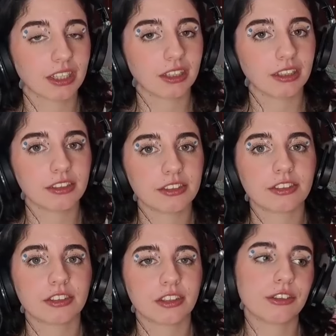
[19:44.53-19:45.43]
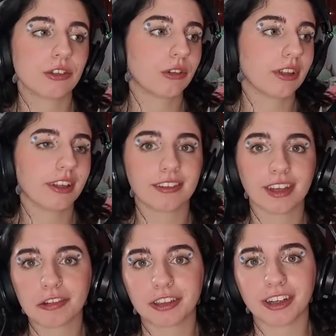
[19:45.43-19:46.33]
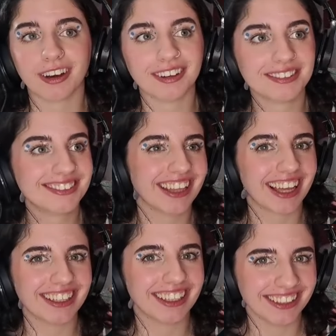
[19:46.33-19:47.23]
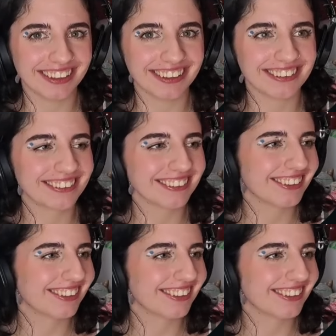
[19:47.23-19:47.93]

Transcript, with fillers: At least it's not Lynx Africa. That lingers.